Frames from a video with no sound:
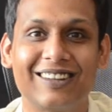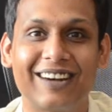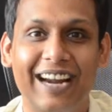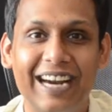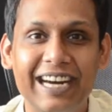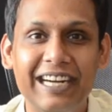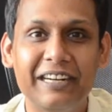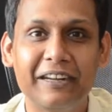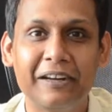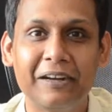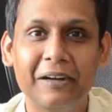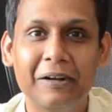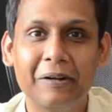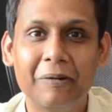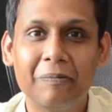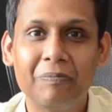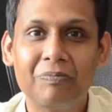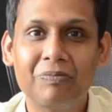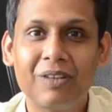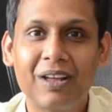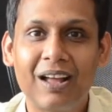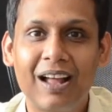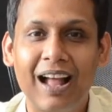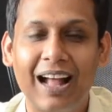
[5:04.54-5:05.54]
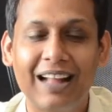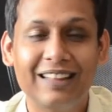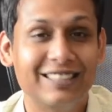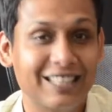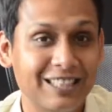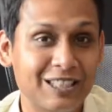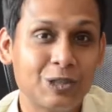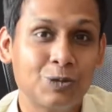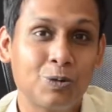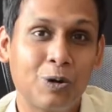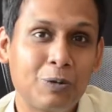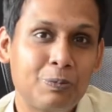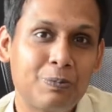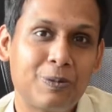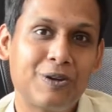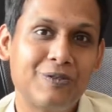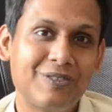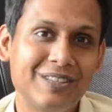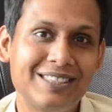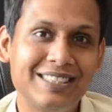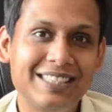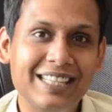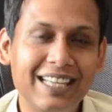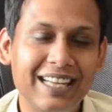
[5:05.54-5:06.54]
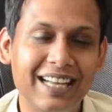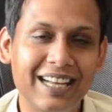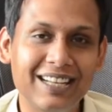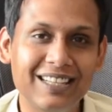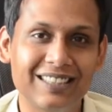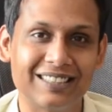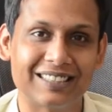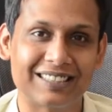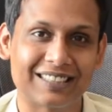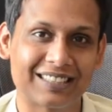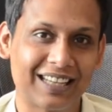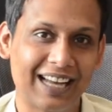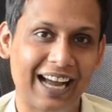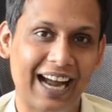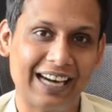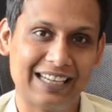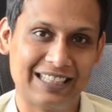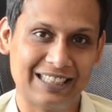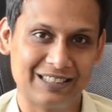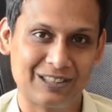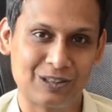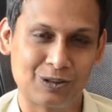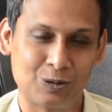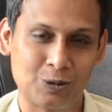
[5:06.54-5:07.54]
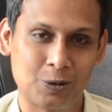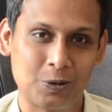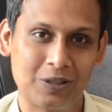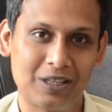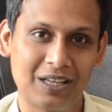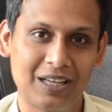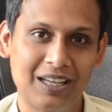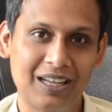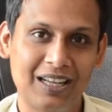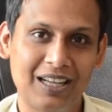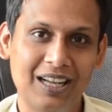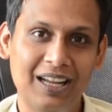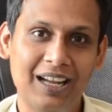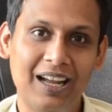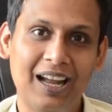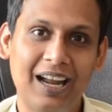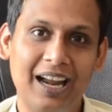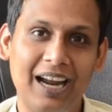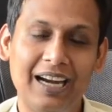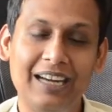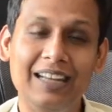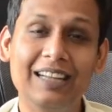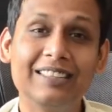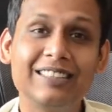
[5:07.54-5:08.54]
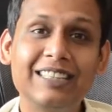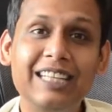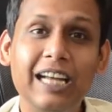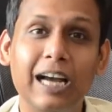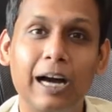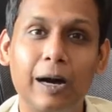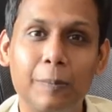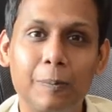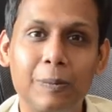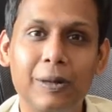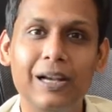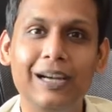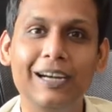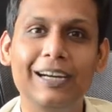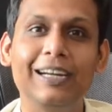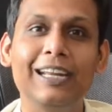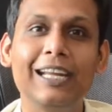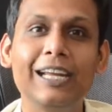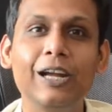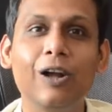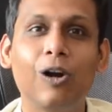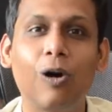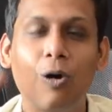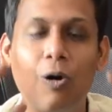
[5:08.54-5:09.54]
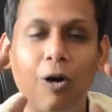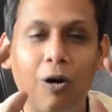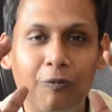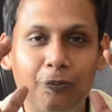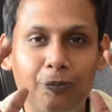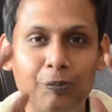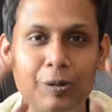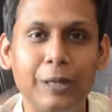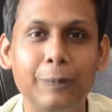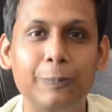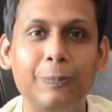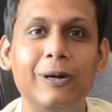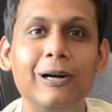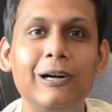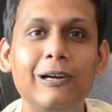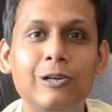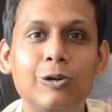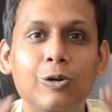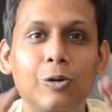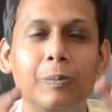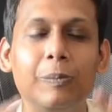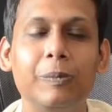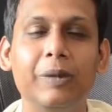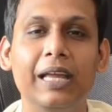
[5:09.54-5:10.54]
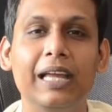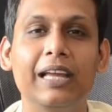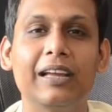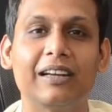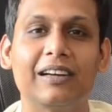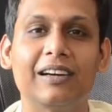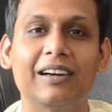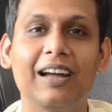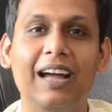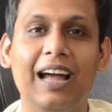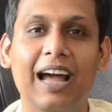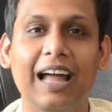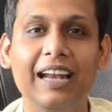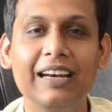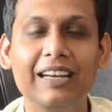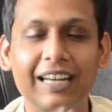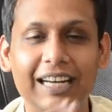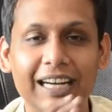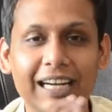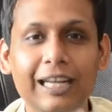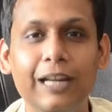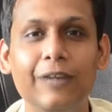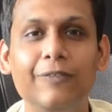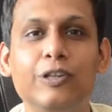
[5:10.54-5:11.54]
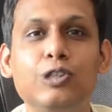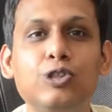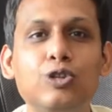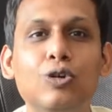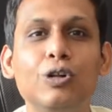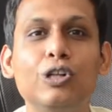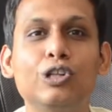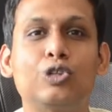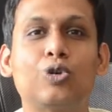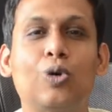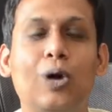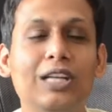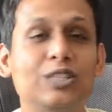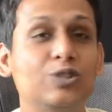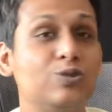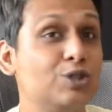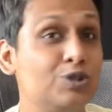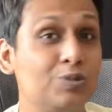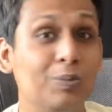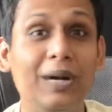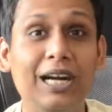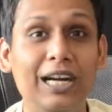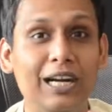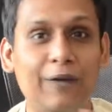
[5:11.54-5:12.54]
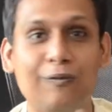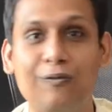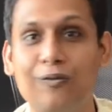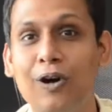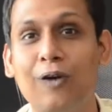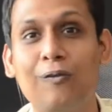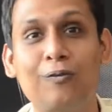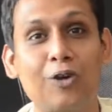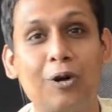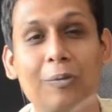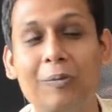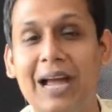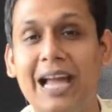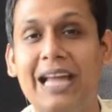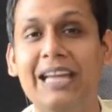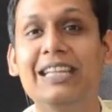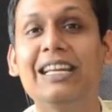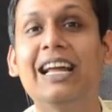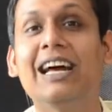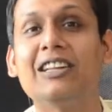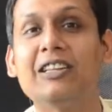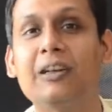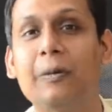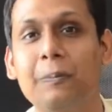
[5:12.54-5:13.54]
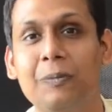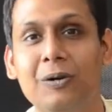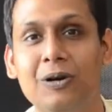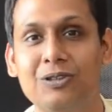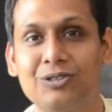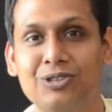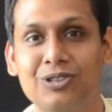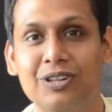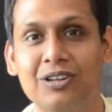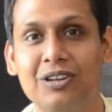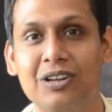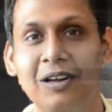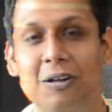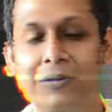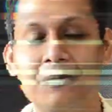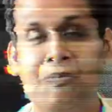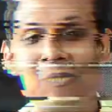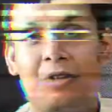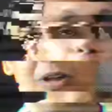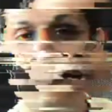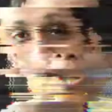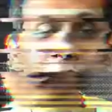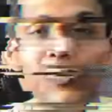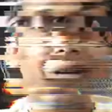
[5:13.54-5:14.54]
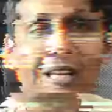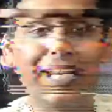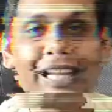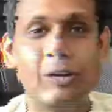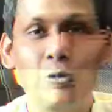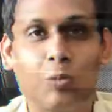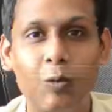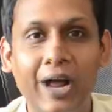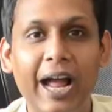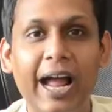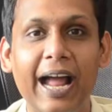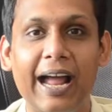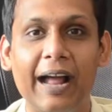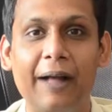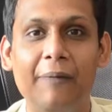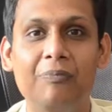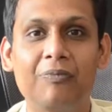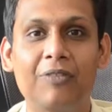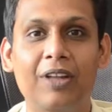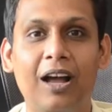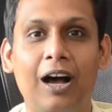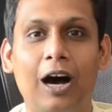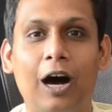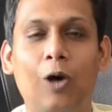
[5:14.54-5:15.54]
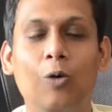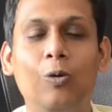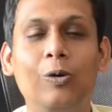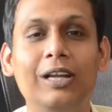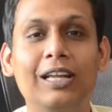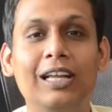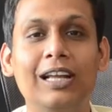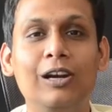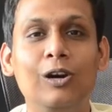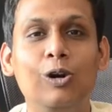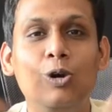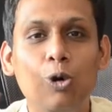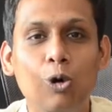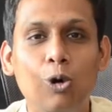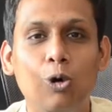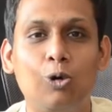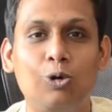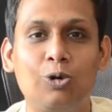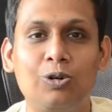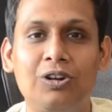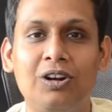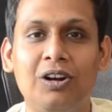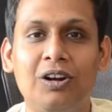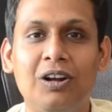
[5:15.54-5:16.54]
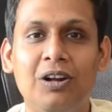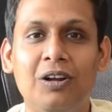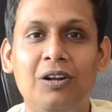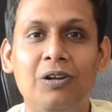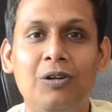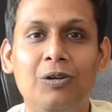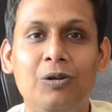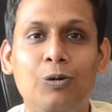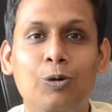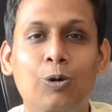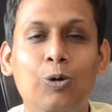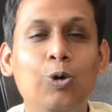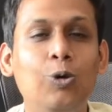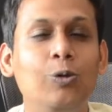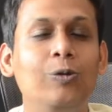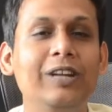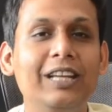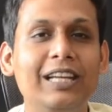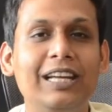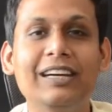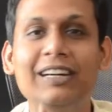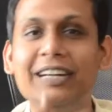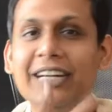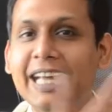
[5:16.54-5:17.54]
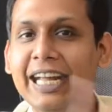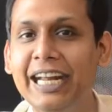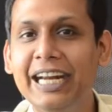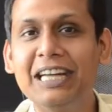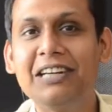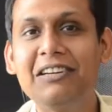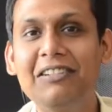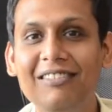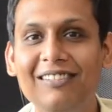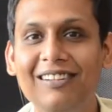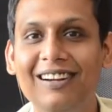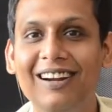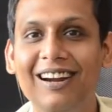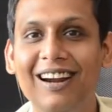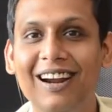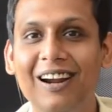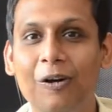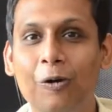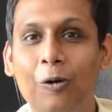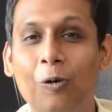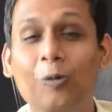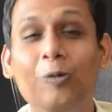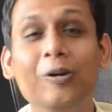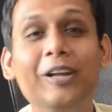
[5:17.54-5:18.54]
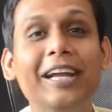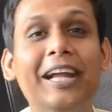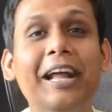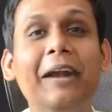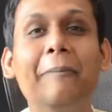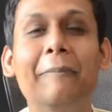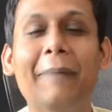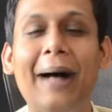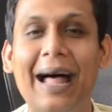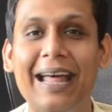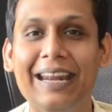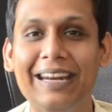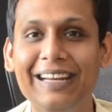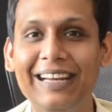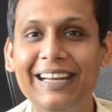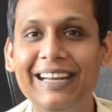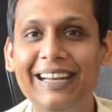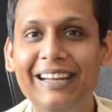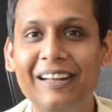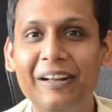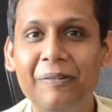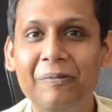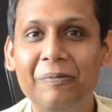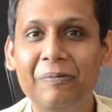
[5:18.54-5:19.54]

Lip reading: right? And this is what privacy is at its root. It is the ability of people to make an individual choice which may differ from any other person. We can wear, how we can look, who we can date, who we can marry,